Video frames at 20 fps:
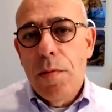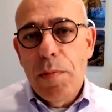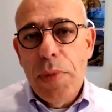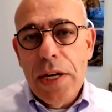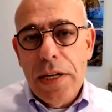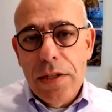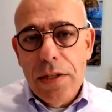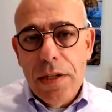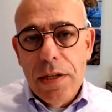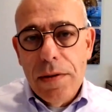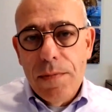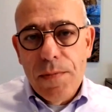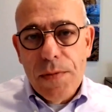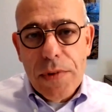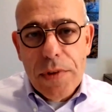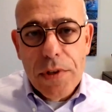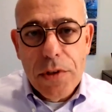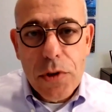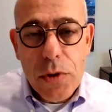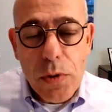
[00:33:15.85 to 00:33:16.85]
But
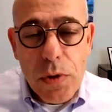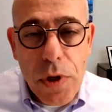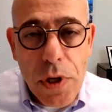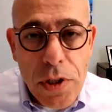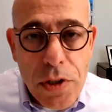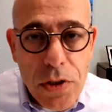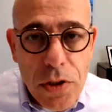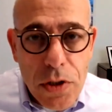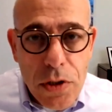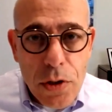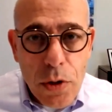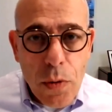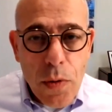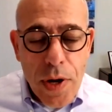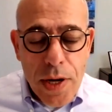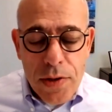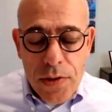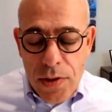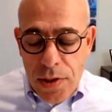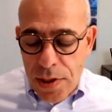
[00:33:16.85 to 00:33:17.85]
the short answer to your
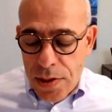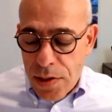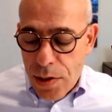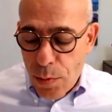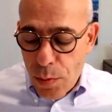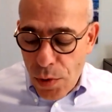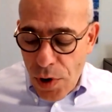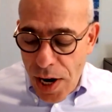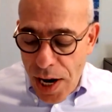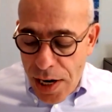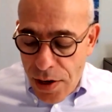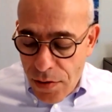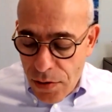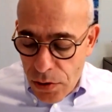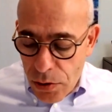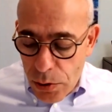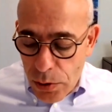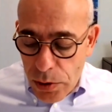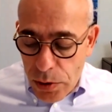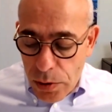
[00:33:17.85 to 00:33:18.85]
question is the brand
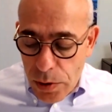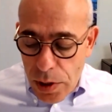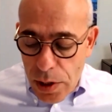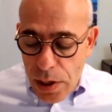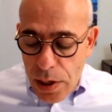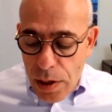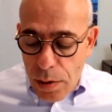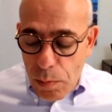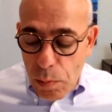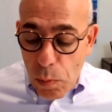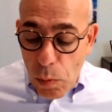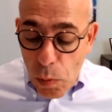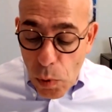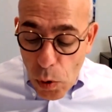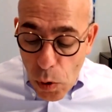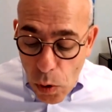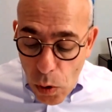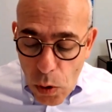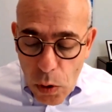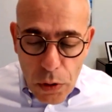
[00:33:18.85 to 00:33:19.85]
renewal
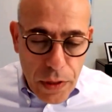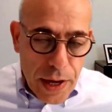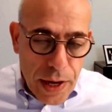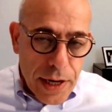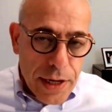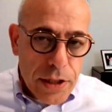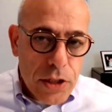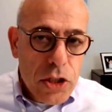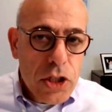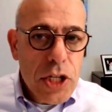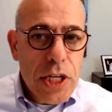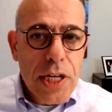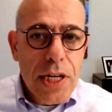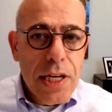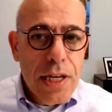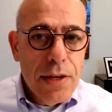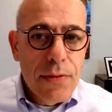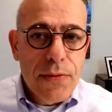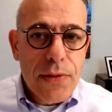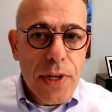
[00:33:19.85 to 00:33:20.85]
more than
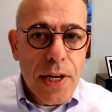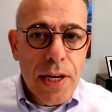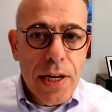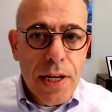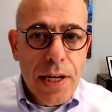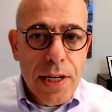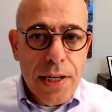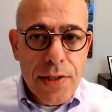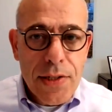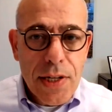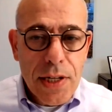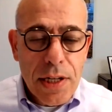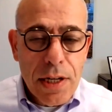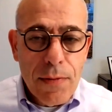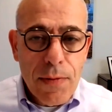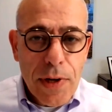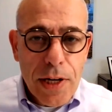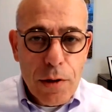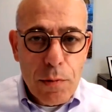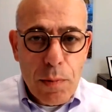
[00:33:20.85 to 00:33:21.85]
achieved a
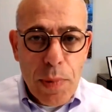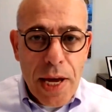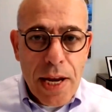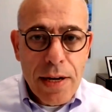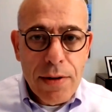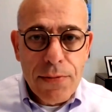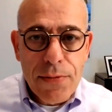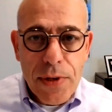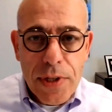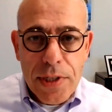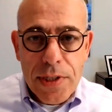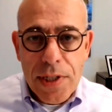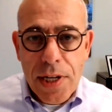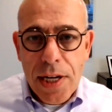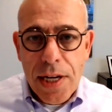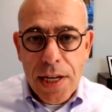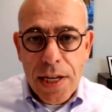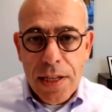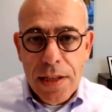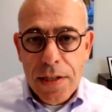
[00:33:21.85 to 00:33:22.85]
significant benefit
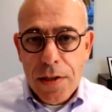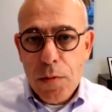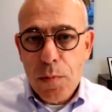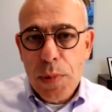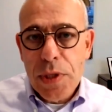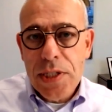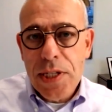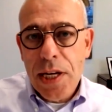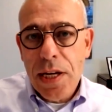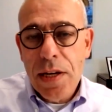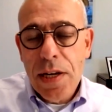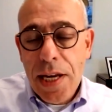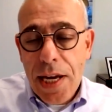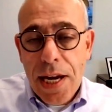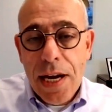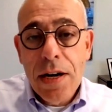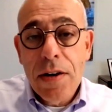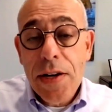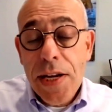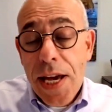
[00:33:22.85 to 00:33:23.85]
in this particular
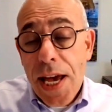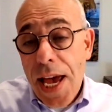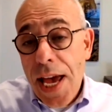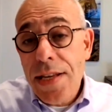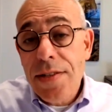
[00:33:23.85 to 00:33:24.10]
area,